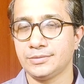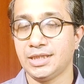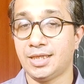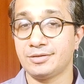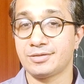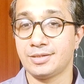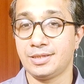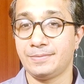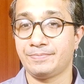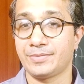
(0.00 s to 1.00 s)

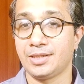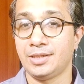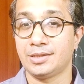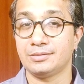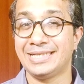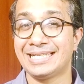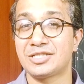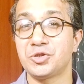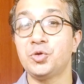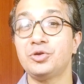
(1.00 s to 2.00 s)
Answer, there's
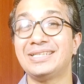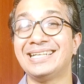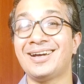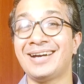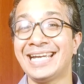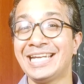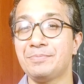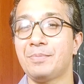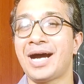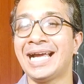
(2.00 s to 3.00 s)
no
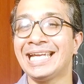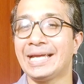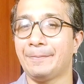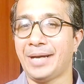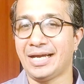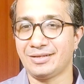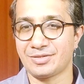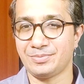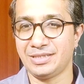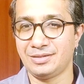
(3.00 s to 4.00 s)
denying my
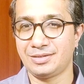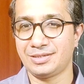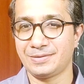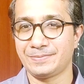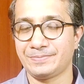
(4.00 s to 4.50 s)
embarrassment.